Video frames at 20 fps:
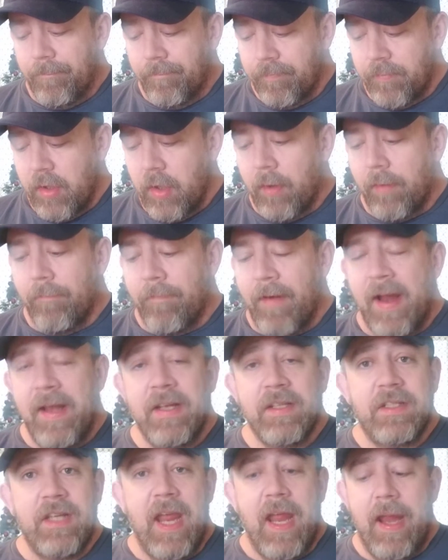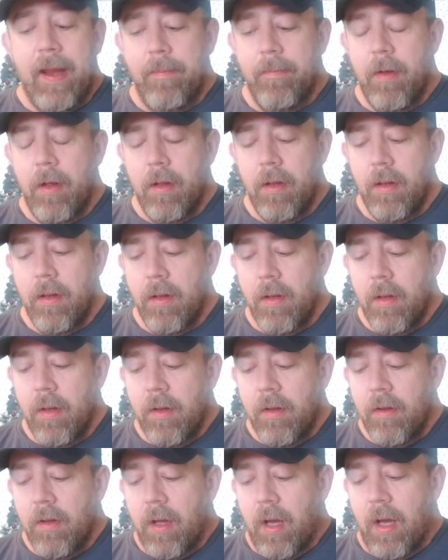You can find this game.
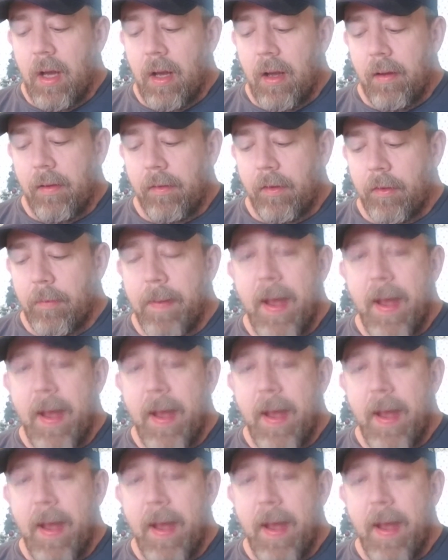The